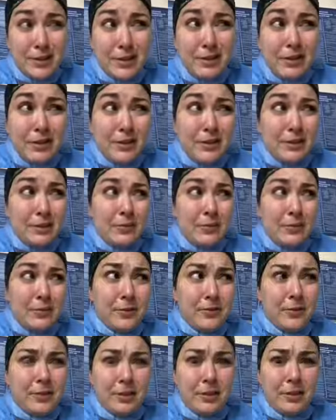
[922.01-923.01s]
I think, like
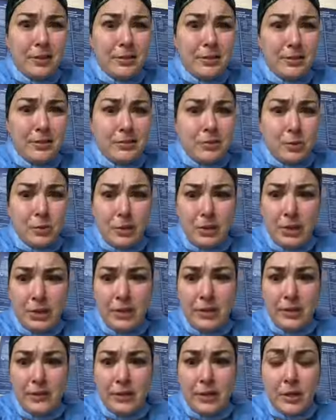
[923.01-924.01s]
15, 20,